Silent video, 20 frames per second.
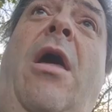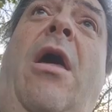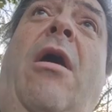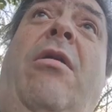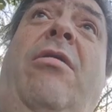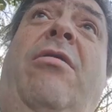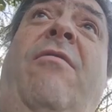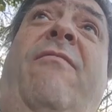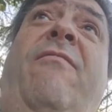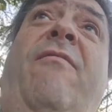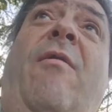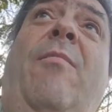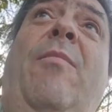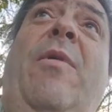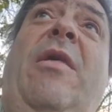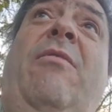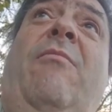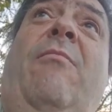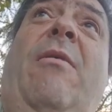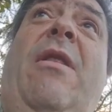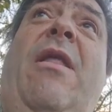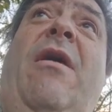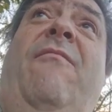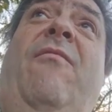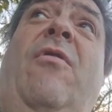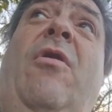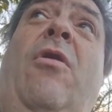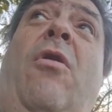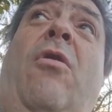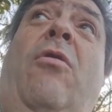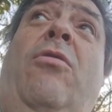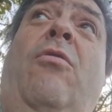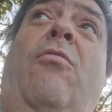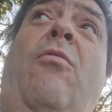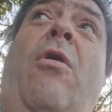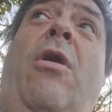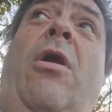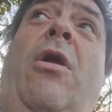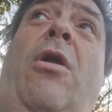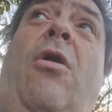I shifted a meeting from 11 o'clock to
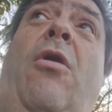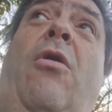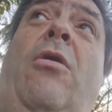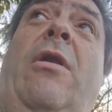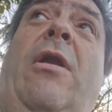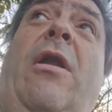1 o'clock.